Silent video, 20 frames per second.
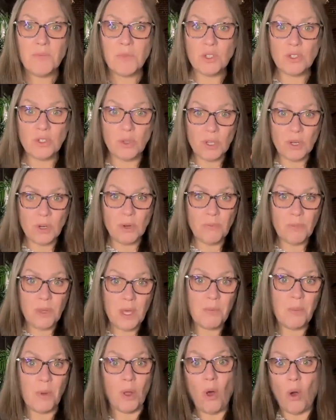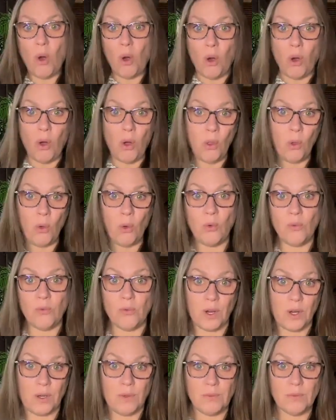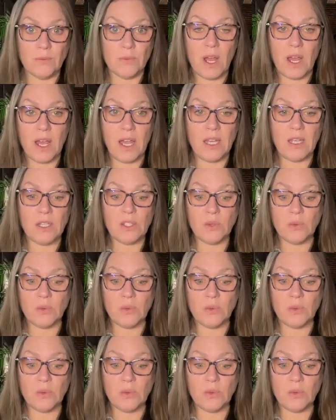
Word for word: So there are people all over, right?